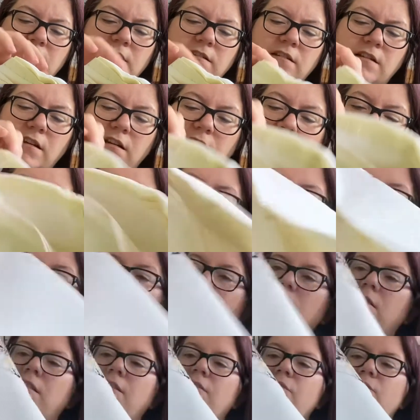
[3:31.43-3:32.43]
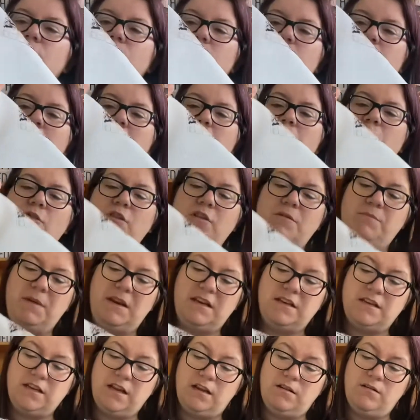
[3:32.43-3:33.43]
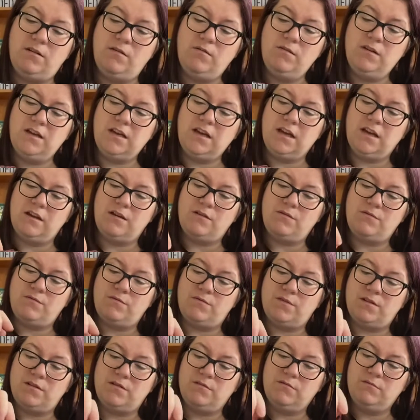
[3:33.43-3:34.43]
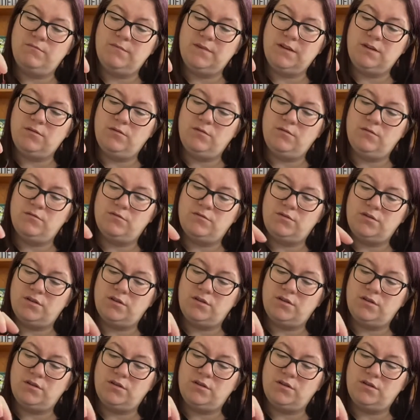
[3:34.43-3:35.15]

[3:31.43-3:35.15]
I can't even remember. It's been so long ago. Oh my god.